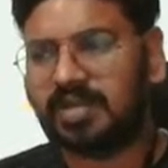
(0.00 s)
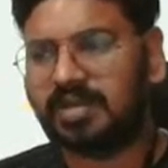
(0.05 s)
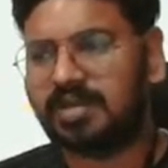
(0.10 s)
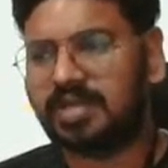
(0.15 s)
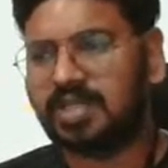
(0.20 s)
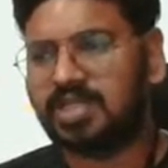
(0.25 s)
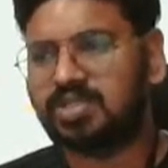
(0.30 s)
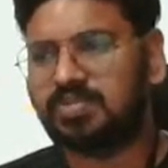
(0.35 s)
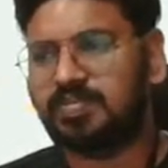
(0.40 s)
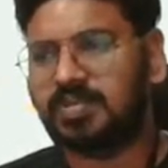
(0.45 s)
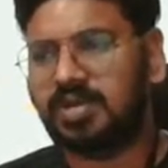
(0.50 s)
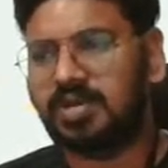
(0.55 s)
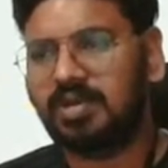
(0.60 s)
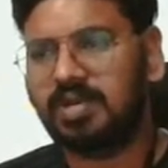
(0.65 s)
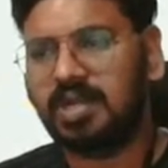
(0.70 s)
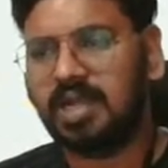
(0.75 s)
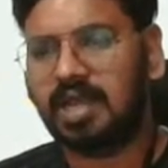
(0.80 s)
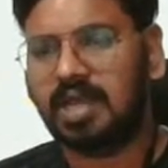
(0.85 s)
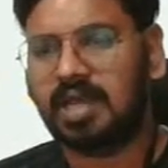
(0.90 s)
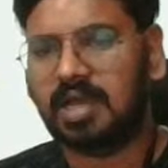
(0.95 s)
reach me
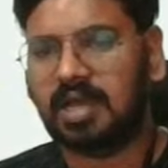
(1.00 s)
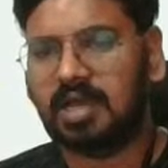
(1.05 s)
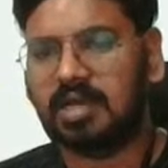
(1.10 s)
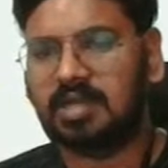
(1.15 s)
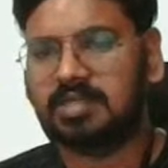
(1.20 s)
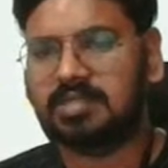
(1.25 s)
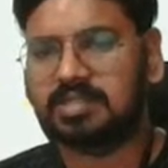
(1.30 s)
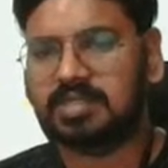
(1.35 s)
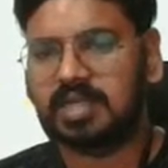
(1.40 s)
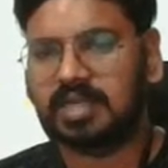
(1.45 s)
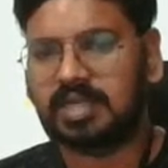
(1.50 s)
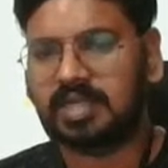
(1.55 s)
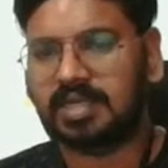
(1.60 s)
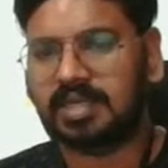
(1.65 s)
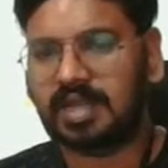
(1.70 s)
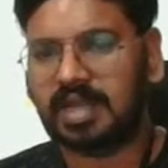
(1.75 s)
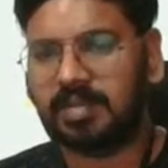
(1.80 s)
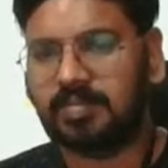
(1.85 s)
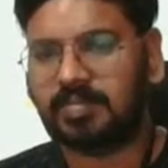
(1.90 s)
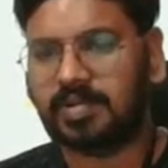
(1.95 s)
on
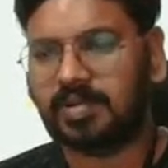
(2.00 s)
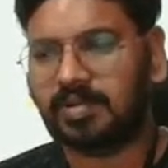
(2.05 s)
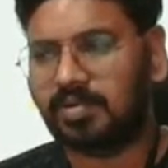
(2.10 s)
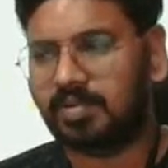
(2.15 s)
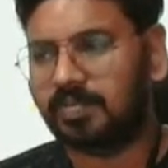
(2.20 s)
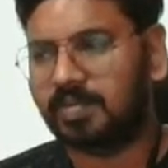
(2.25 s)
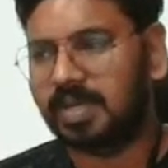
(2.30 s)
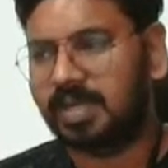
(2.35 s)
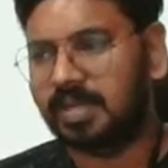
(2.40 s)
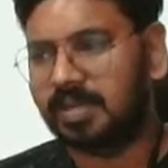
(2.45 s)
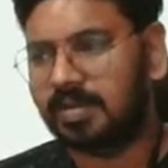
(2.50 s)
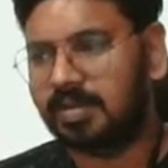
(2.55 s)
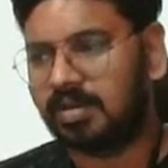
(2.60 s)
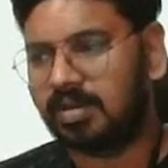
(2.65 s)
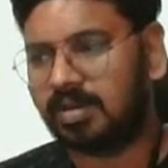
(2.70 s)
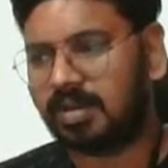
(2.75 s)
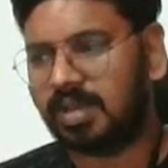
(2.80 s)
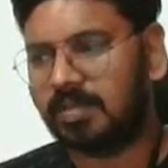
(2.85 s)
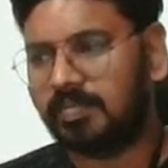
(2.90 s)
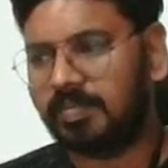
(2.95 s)
Telegram group.
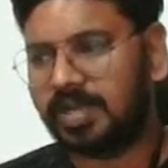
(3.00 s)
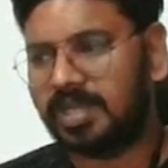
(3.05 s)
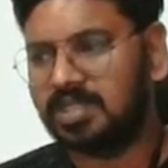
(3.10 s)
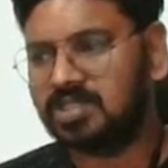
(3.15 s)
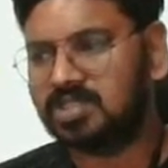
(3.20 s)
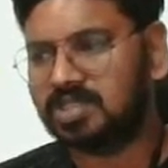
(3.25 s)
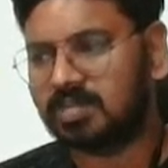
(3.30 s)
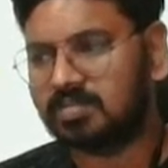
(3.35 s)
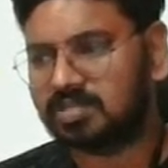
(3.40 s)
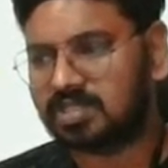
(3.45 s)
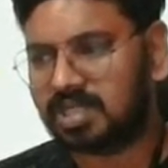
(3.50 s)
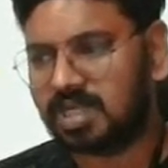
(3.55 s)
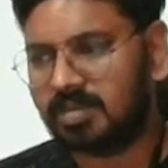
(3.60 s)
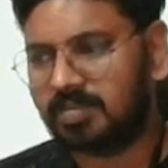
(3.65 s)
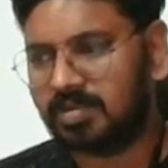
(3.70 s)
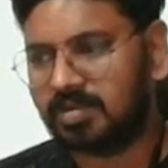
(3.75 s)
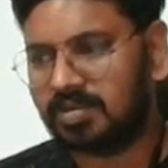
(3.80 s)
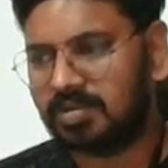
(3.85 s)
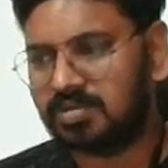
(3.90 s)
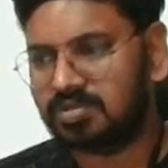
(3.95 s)
Okay, please
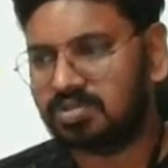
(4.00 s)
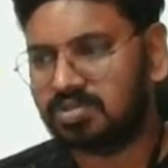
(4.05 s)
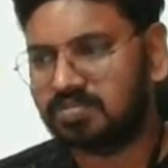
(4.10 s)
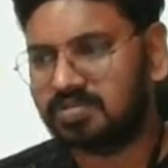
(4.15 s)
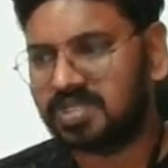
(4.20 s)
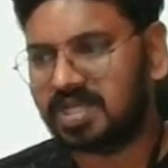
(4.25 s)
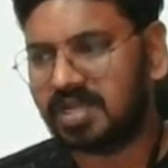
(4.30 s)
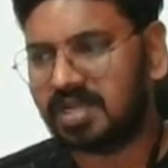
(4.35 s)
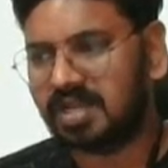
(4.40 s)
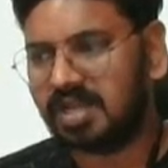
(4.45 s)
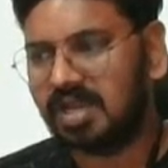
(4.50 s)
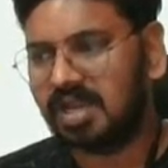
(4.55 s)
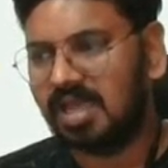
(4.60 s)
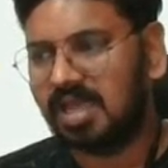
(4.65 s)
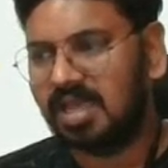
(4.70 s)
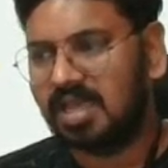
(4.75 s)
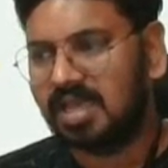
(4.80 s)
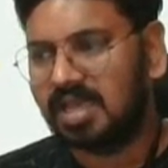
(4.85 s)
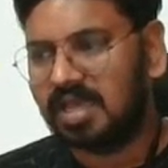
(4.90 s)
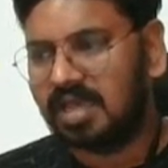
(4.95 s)
subscribe our YouTube channel,
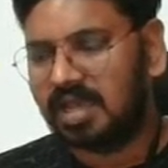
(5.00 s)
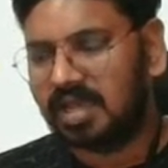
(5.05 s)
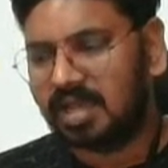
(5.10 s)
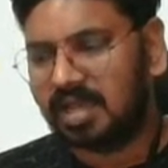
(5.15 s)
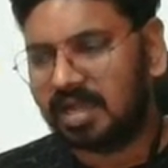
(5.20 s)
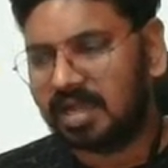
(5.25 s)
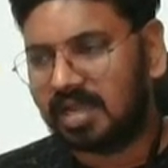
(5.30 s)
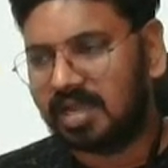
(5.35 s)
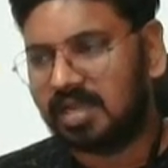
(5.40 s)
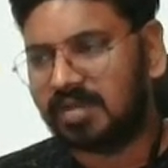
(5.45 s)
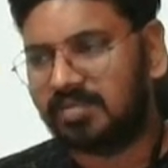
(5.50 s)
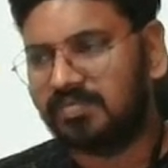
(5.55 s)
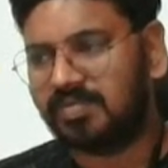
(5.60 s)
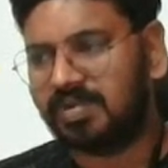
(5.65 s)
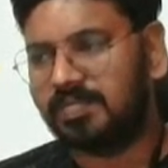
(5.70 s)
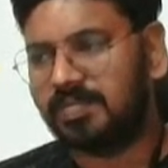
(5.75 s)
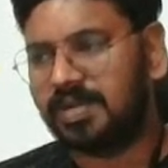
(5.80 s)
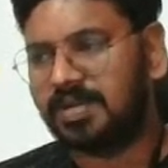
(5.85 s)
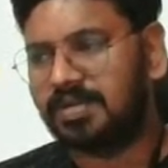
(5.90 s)
and we'll meet